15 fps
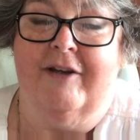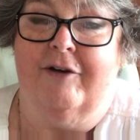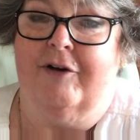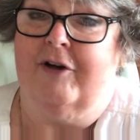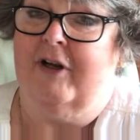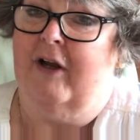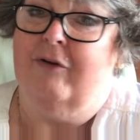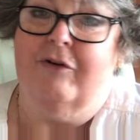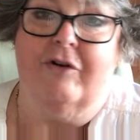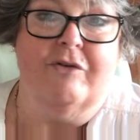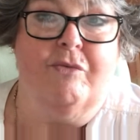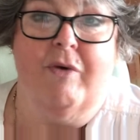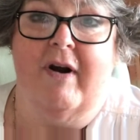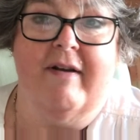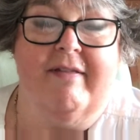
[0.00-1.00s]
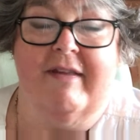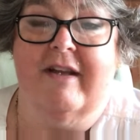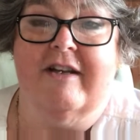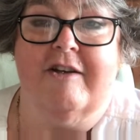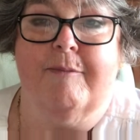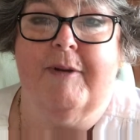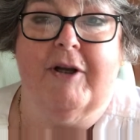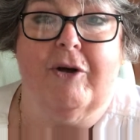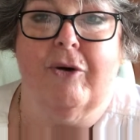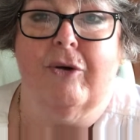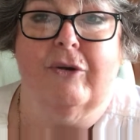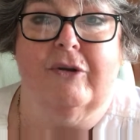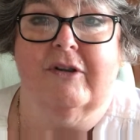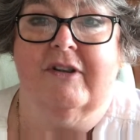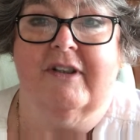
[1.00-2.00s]
You're counted worthy to be
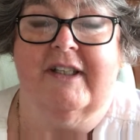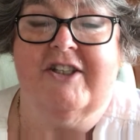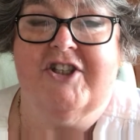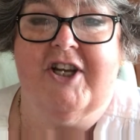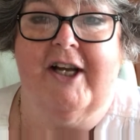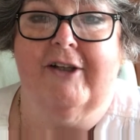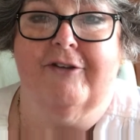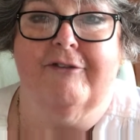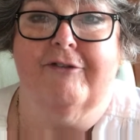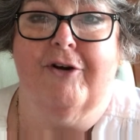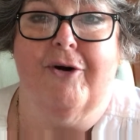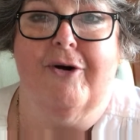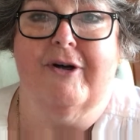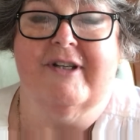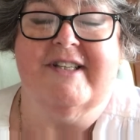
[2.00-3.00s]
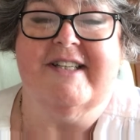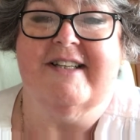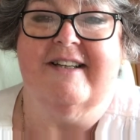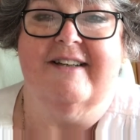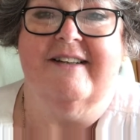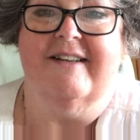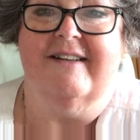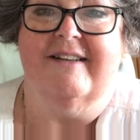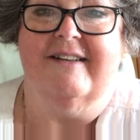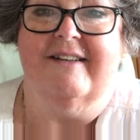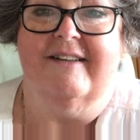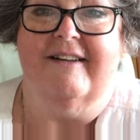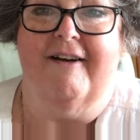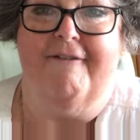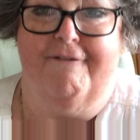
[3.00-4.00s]
called a child of God,
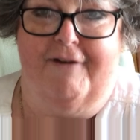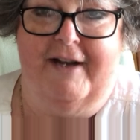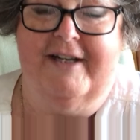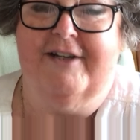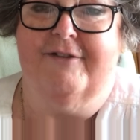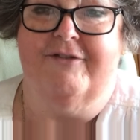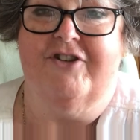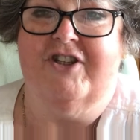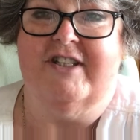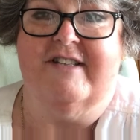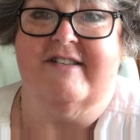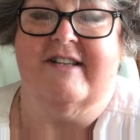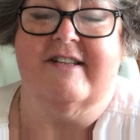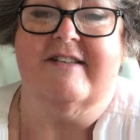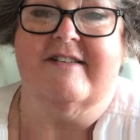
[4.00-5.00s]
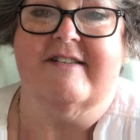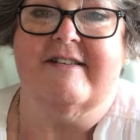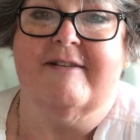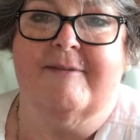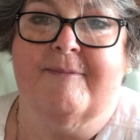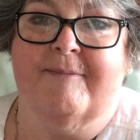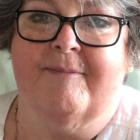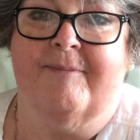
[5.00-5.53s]
a friend of Jesus.